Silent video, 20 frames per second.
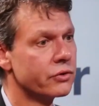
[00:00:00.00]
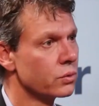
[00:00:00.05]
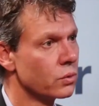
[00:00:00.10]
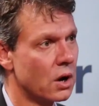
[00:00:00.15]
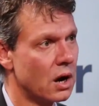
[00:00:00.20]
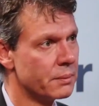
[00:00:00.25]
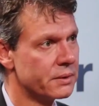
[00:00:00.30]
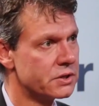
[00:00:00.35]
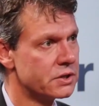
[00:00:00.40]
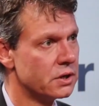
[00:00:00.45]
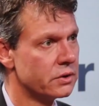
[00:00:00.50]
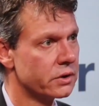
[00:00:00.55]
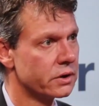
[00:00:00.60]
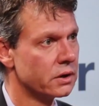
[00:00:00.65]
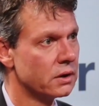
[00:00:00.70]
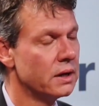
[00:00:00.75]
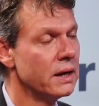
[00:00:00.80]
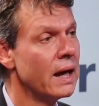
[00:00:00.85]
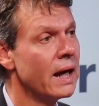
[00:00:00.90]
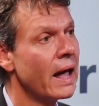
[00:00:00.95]
the raw
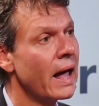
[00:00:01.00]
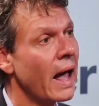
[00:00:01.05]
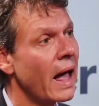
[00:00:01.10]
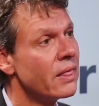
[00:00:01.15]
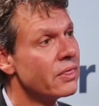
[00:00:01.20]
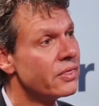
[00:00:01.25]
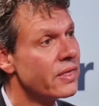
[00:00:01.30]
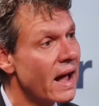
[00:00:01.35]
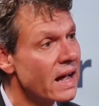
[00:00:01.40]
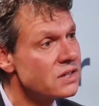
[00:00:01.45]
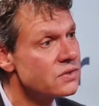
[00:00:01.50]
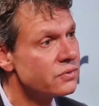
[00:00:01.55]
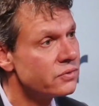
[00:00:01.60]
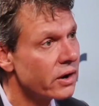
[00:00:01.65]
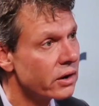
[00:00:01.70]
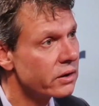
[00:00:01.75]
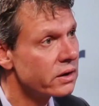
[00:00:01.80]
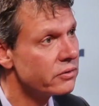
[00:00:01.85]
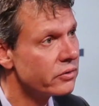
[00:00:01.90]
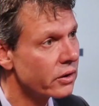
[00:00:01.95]
material. And that's
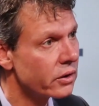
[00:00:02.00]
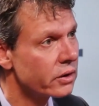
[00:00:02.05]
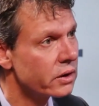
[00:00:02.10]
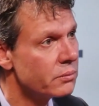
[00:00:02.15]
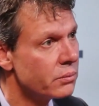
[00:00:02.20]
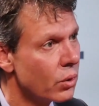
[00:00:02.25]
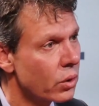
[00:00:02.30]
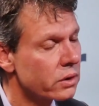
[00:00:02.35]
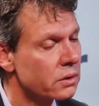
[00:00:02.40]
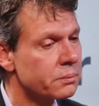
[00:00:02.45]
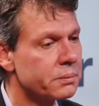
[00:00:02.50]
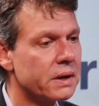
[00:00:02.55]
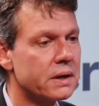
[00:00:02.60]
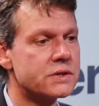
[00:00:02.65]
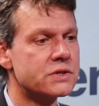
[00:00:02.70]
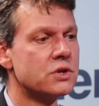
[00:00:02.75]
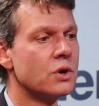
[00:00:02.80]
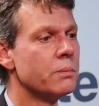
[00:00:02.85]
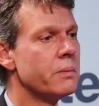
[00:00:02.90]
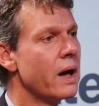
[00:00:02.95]
very, very important,
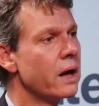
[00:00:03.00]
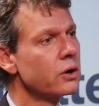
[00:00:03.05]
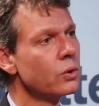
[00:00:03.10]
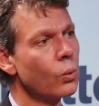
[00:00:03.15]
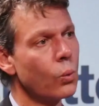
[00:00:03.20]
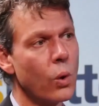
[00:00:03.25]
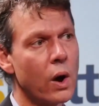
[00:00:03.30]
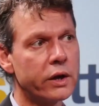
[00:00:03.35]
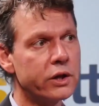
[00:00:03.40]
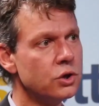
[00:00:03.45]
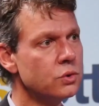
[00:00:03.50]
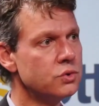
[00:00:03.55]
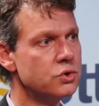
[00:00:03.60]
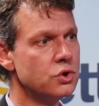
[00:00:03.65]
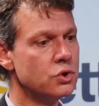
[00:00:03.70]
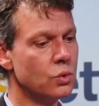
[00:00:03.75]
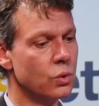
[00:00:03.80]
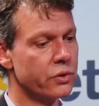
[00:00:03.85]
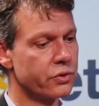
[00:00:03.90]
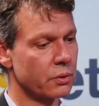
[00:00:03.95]
because no matter what you
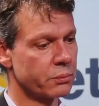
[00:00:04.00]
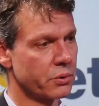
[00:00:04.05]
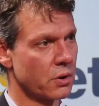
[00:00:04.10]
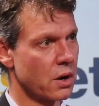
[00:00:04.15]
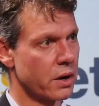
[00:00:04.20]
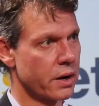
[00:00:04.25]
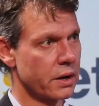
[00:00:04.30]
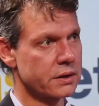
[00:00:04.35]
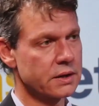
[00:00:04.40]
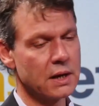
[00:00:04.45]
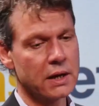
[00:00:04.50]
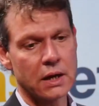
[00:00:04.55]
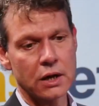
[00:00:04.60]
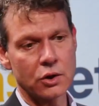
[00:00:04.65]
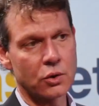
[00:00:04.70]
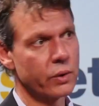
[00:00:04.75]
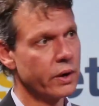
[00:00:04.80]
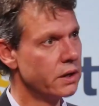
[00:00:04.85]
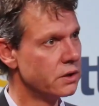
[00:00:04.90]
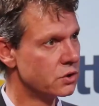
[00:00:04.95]
do with the product,
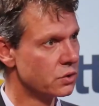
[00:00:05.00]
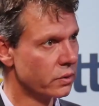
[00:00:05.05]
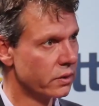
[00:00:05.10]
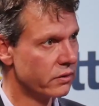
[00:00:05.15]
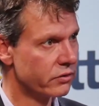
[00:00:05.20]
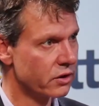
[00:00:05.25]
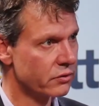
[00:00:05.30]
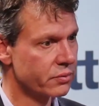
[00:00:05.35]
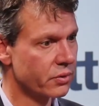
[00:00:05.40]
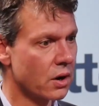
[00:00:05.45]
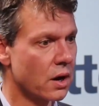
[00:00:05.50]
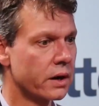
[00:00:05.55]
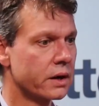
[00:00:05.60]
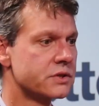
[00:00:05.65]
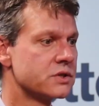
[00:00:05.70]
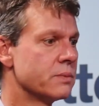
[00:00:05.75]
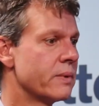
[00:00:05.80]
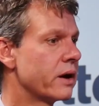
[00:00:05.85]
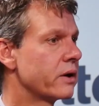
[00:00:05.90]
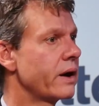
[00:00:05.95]
create derivative
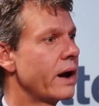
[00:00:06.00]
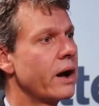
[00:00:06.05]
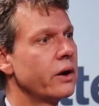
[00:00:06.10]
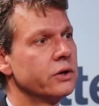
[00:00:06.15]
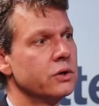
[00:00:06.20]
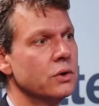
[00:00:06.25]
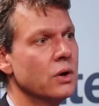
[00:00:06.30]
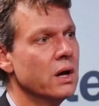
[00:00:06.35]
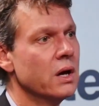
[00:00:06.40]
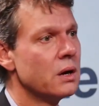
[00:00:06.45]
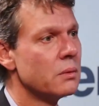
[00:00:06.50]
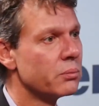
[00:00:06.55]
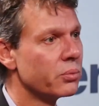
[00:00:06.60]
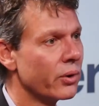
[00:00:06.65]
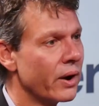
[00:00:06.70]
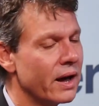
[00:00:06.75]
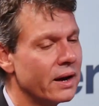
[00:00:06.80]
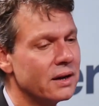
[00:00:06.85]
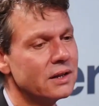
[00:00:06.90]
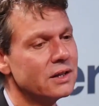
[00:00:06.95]
products, no matter how you
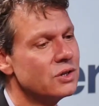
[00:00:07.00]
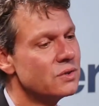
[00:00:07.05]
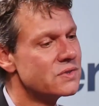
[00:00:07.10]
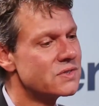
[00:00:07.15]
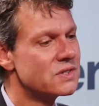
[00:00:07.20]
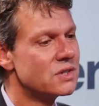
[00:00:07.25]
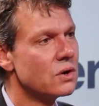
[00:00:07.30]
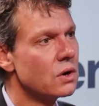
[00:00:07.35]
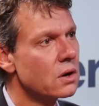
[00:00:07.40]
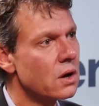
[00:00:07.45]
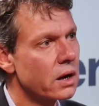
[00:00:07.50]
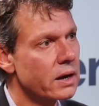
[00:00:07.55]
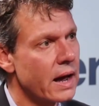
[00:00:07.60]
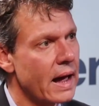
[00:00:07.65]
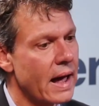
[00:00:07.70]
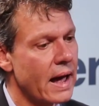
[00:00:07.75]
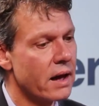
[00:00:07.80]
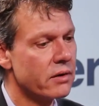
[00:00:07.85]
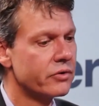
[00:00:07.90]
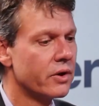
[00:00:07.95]
brand it, you've still got to
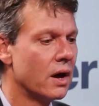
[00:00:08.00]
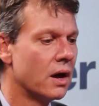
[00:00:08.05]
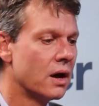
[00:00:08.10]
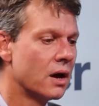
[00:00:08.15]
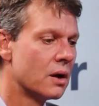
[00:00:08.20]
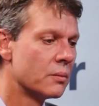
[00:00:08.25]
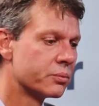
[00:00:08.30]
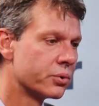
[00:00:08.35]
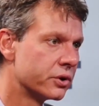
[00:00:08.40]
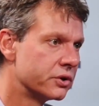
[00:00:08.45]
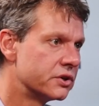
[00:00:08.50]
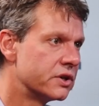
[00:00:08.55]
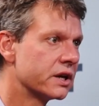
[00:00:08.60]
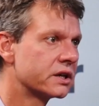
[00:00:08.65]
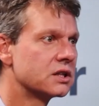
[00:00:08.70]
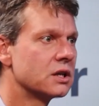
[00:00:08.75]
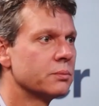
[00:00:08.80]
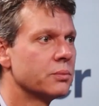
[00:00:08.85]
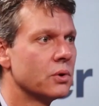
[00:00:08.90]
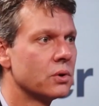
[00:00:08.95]
have
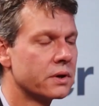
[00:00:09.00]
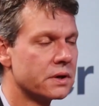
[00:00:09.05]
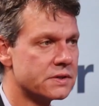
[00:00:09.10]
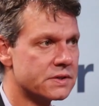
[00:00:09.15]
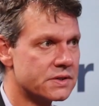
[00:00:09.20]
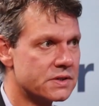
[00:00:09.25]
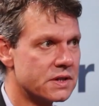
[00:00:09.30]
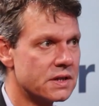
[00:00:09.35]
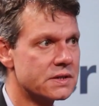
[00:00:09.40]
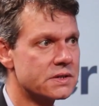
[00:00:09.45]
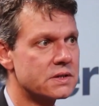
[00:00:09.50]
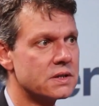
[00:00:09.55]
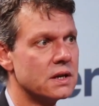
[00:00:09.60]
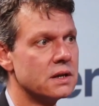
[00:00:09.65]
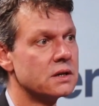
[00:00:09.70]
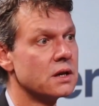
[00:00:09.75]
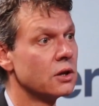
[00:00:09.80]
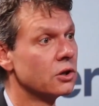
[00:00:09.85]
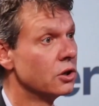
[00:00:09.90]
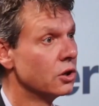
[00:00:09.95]
predictable,
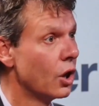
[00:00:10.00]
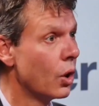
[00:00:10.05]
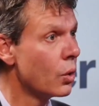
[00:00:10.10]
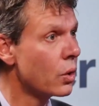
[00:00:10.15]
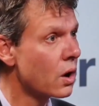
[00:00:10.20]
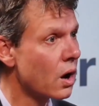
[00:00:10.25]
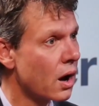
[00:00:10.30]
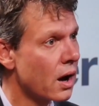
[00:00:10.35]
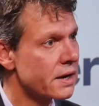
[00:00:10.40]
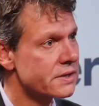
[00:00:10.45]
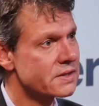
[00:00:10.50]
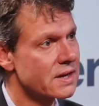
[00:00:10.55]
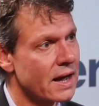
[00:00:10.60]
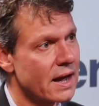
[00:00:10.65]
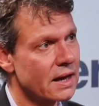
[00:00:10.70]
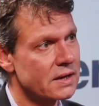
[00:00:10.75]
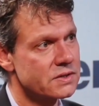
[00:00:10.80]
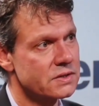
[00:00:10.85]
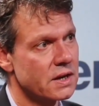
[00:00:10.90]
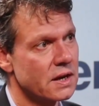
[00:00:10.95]
consistent, low-cost
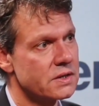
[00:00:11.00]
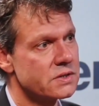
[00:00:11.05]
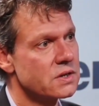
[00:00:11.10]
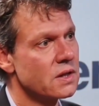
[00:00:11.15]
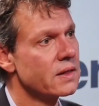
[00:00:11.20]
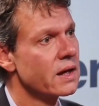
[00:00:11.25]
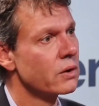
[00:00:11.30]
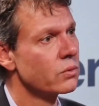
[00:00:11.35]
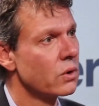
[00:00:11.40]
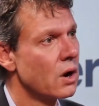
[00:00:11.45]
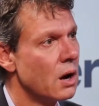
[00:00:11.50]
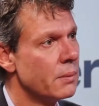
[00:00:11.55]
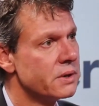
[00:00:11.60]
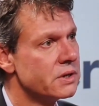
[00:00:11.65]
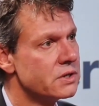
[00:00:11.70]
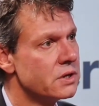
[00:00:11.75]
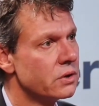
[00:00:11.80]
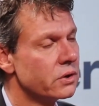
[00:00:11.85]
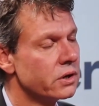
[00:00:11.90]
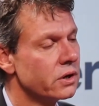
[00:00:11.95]
access to that raw
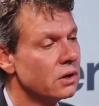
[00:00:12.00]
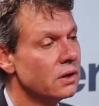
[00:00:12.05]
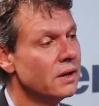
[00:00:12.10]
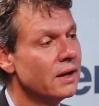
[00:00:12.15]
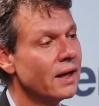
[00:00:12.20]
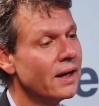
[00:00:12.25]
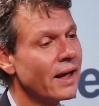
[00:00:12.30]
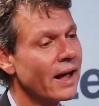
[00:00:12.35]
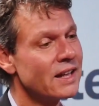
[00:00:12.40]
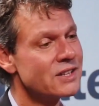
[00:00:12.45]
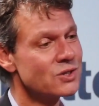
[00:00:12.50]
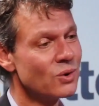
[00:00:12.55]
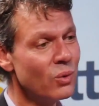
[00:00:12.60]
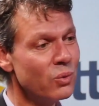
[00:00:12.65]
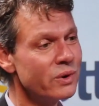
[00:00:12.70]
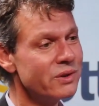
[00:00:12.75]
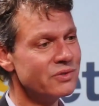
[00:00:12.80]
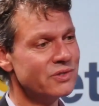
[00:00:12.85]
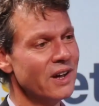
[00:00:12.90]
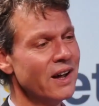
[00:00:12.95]
material. And so what
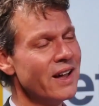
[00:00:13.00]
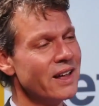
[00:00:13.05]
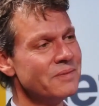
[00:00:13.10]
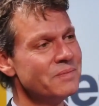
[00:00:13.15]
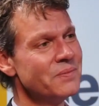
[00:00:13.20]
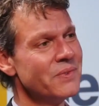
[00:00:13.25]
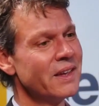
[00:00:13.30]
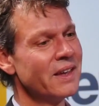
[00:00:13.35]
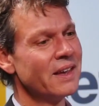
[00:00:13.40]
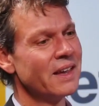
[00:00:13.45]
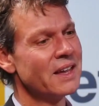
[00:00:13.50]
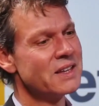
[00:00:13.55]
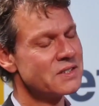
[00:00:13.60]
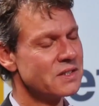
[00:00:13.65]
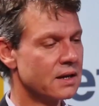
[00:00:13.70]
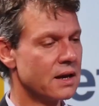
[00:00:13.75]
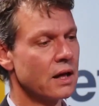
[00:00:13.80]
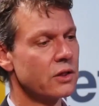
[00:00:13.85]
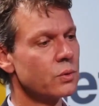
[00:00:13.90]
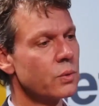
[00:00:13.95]
we've done is,
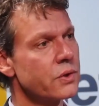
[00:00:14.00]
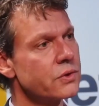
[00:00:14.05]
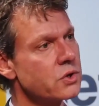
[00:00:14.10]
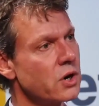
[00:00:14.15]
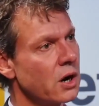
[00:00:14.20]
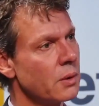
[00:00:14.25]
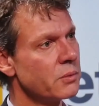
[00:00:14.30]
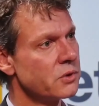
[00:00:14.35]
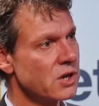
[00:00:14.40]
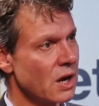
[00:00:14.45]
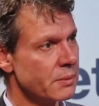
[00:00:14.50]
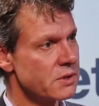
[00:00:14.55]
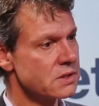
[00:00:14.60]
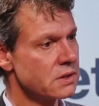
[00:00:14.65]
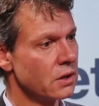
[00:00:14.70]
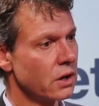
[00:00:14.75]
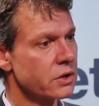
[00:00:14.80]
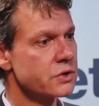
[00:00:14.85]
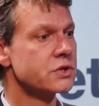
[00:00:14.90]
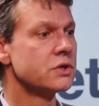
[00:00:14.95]
together with Thomas
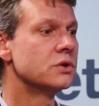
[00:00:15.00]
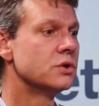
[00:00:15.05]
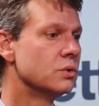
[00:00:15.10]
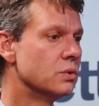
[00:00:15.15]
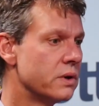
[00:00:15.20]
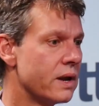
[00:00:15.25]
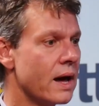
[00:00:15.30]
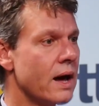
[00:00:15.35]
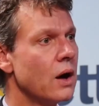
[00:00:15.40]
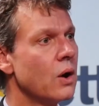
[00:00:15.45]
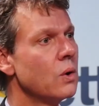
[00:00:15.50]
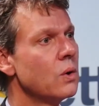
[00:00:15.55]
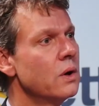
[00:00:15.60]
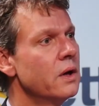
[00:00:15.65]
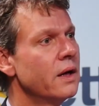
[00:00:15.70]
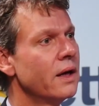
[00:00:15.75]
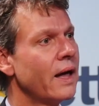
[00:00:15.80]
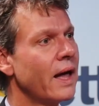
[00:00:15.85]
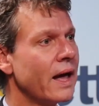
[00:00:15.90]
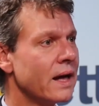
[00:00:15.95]
Larson, who now
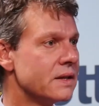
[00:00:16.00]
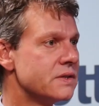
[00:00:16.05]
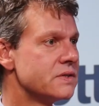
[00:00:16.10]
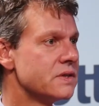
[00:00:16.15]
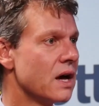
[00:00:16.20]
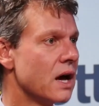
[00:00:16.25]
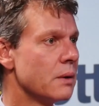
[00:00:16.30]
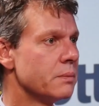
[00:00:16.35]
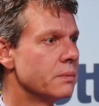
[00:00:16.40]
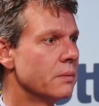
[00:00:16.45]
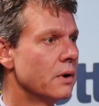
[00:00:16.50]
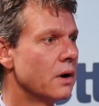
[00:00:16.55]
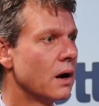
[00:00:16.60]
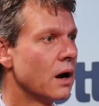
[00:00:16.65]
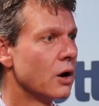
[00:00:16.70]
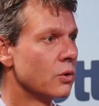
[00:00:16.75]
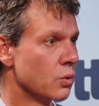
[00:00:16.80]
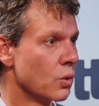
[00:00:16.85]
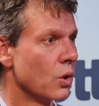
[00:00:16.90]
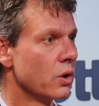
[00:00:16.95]
heads up
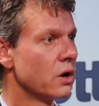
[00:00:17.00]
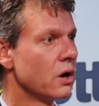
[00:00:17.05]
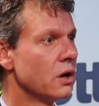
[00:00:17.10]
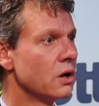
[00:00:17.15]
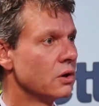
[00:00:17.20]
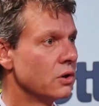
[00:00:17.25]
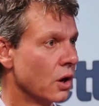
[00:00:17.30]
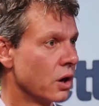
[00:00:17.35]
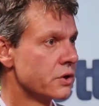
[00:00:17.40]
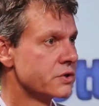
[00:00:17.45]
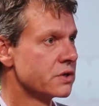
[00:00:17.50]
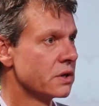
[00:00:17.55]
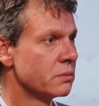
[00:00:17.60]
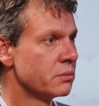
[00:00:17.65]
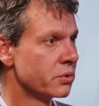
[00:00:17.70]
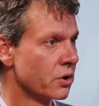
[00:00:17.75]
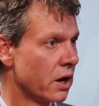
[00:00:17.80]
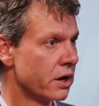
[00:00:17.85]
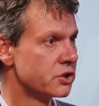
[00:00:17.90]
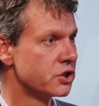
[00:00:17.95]
Aurora
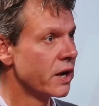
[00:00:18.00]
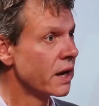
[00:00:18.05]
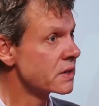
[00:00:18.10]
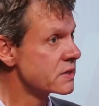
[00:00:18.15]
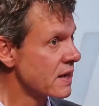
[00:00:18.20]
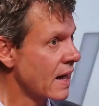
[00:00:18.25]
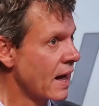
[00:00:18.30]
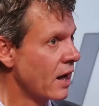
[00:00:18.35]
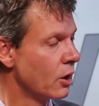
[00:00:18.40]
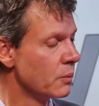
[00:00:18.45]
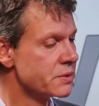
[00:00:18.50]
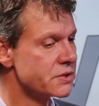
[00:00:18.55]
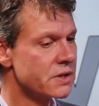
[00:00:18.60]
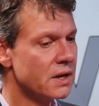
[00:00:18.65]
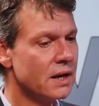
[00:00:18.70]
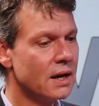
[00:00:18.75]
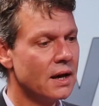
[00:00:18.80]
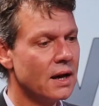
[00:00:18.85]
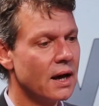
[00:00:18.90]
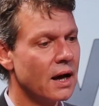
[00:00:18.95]
Larson Projects, ALPS,
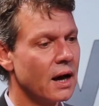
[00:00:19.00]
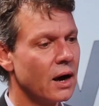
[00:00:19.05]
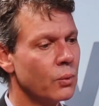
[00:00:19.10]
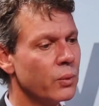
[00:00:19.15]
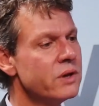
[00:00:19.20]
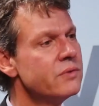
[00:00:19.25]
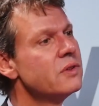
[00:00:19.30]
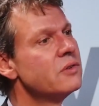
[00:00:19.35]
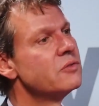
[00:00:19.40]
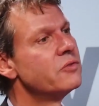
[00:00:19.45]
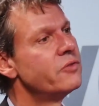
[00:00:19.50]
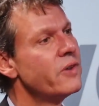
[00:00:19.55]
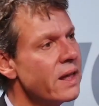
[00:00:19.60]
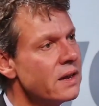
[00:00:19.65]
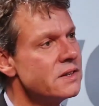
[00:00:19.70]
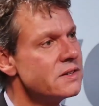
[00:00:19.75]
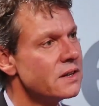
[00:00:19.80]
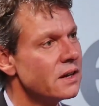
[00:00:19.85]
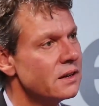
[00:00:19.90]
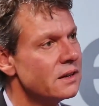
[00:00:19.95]
we've
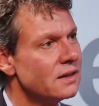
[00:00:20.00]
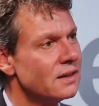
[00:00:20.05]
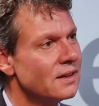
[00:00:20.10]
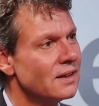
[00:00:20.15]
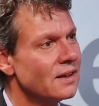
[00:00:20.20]
invented